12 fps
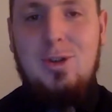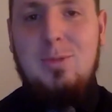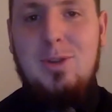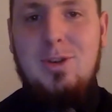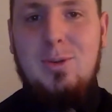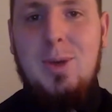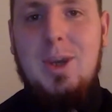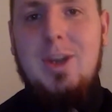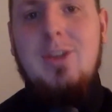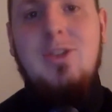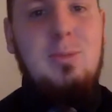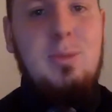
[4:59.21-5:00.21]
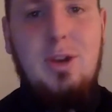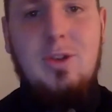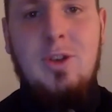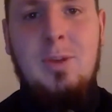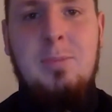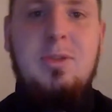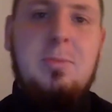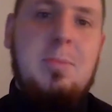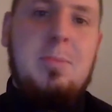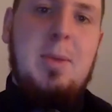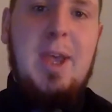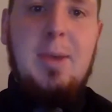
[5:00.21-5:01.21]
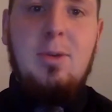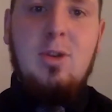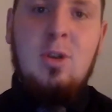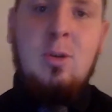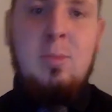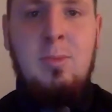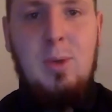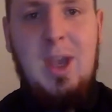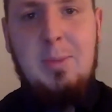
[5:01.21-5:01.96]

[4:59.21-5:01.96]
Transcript: I'm used to working on some live crabs, bit of baby oil, wetting my